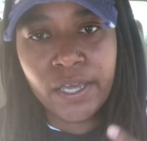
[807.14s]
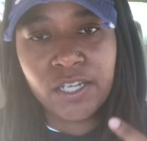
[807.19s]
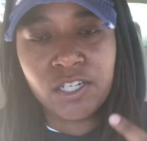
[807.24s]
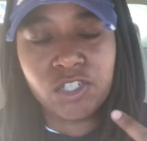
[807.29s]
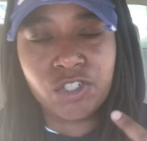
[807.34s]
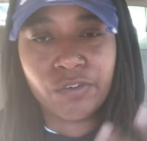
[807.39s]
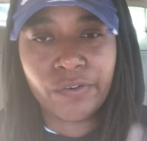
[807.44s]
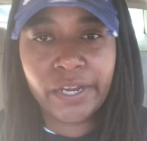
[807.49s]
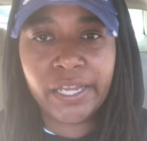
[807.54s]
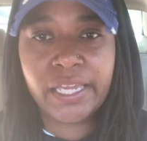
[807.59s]
and
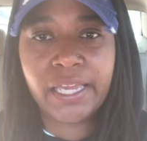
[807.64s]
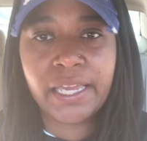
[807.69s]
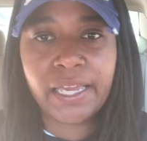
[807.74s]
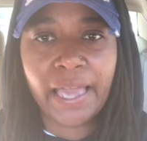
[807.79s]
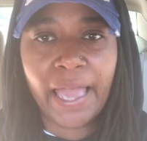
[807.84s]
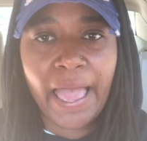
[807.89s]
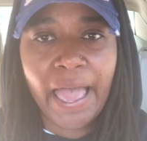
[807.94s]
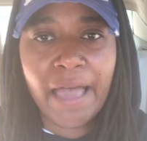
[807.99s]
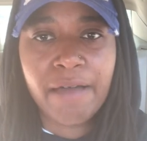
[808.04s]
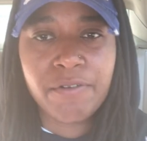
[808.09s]
drinking
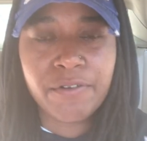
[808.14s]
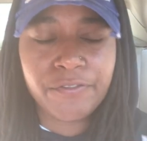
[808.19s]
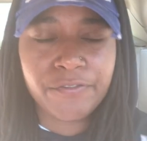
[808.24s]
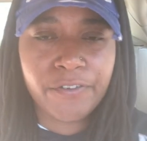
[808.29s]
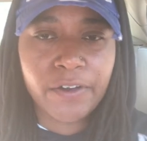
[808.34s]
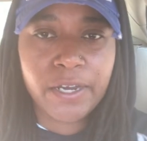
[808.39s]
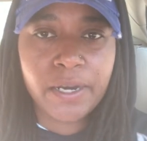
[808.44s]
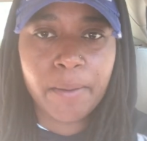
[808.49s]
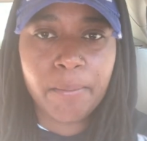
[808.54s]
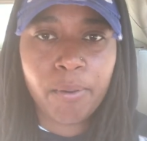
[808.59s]
and having
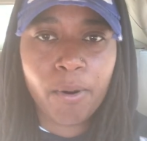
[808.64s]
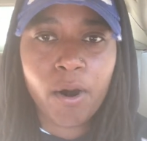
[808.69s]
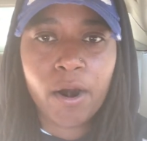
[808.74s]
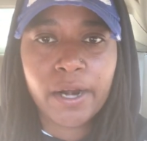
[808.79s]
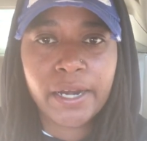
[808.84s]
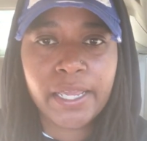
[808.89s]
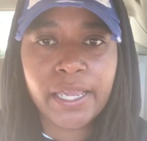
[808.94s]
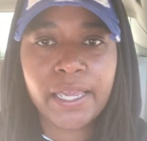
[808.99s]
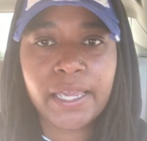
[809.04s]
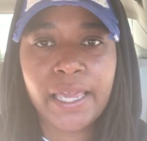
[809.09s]
fun and
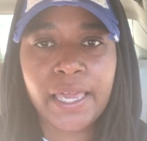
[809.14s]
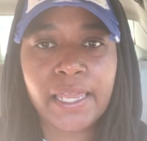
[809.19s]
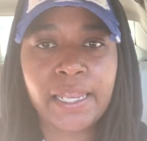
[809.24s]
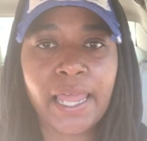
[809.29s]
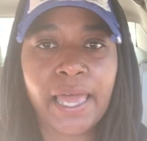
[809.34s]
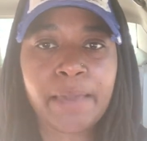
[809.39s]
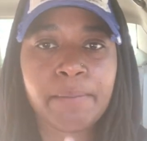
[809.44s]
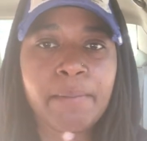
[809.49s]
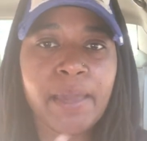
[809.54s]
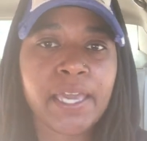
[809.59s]
partying and
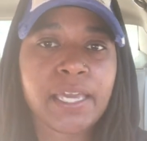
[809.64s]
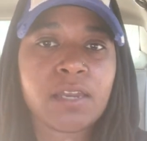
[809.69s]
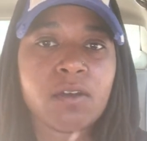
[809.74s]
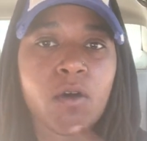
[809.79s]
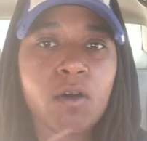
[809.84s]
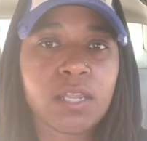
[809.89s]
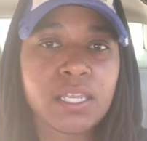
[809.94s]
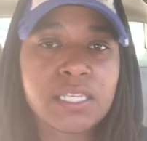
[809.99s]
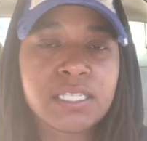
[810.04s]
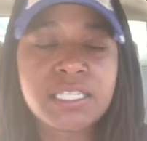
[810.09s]
like making
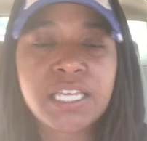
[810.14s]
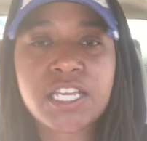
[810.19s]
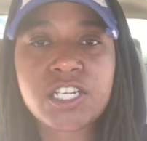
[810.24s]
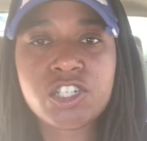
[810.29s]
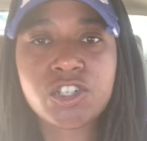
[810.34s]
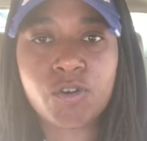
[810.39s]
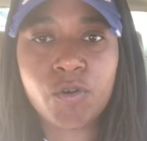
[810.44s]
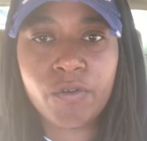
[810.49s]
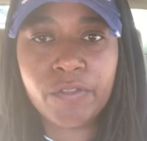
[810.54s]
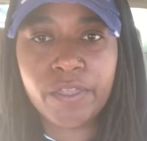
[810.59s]
all the
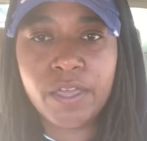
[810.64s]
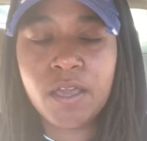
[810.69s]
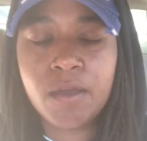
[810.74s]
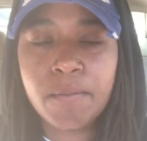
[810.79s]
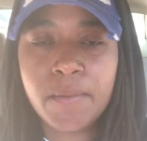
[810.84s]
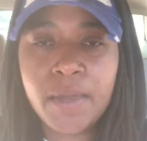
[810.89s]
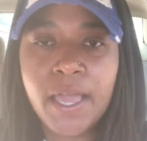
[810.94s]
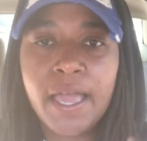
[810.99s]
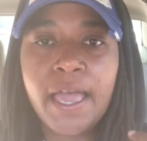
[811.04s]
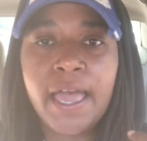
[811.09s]
attention on
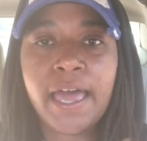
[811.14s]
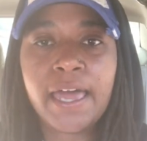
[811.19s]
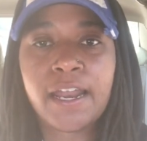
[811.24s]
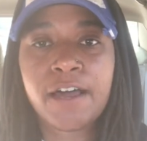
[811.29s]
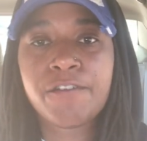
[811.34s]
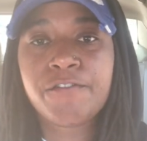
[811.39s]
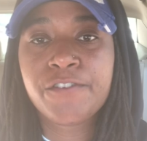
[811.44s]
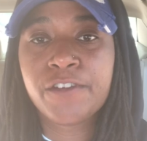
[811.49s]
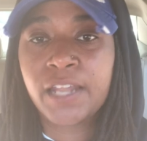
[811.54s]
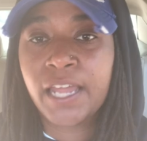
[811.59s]
them. And
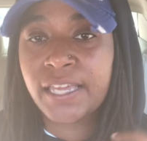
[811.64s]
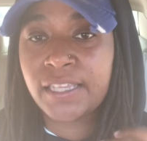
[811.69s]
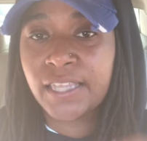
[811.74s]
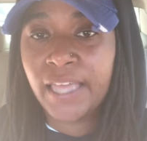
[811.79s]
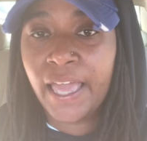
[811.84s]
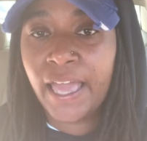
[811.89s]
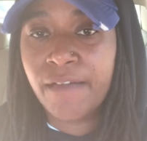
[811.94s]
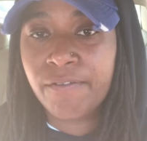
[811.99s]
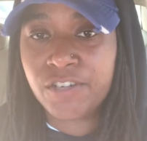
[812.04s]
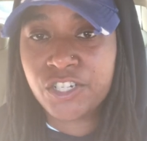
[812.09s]
I feel like
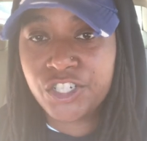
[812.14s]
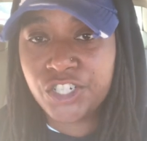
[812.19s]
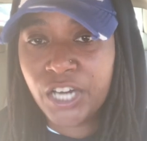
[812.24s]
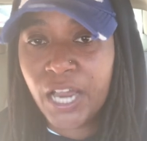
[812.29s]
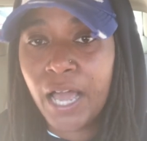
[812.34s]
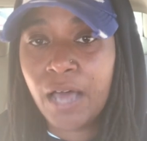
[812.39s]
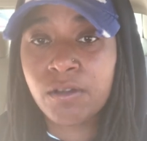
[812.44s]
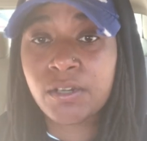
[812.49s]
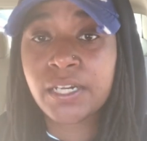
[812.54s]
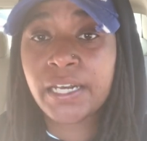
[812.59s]
they have a
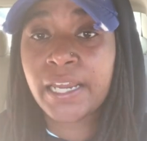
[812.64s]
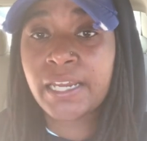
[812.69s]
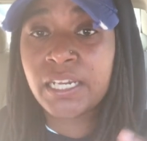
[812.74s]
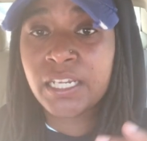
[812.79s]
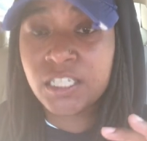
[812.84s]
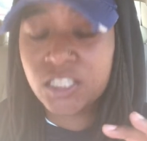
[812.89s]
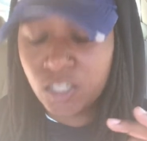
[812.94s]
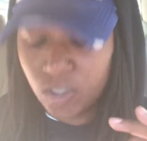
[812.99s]
child and they need